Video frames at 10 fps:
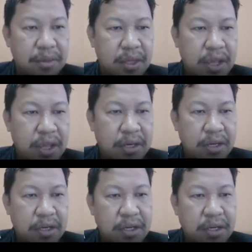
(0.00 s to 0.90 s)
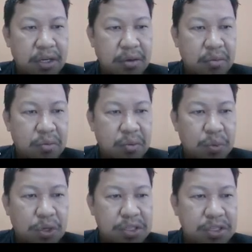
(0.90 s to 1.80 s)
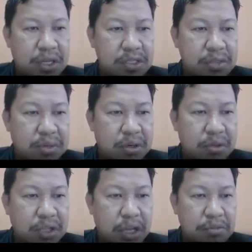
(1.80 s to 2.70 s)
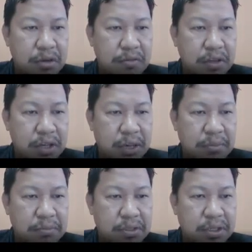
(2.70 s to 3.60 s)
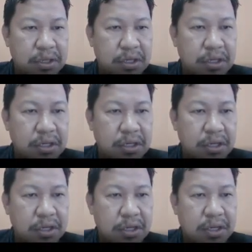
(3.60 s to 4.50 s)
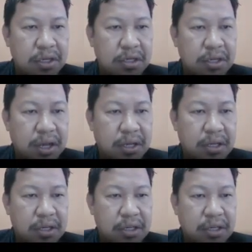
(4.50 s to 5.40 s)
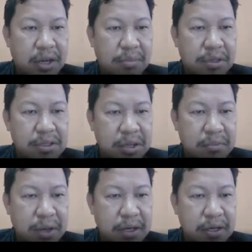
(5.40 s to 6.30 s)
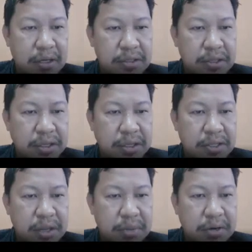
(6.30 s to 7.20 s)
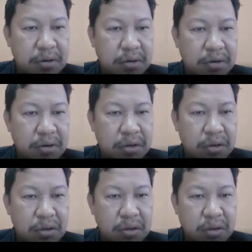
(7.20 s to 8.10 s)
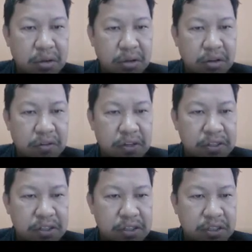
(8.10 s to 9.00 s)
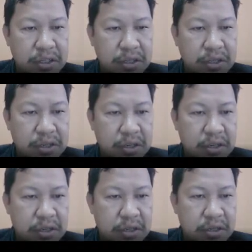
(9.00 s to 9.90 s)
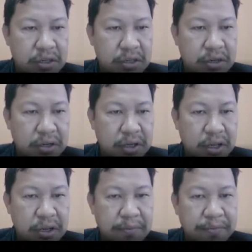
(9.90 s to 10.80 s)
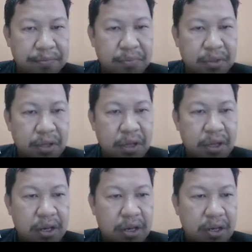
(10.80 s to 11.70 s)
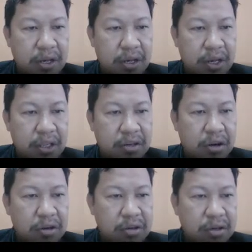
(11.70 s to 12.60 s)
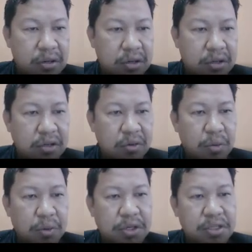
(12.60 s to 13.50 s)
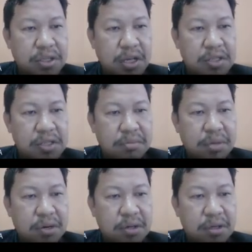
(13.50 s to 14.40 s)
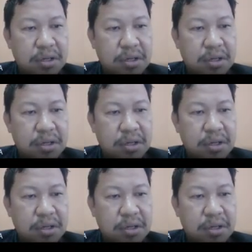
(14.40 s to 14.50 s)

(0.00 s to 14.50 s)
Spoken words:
Then we will discuss about types of AM signal, either double sideband, single sideband, or vestigial. Okay. Later on, we will discuss about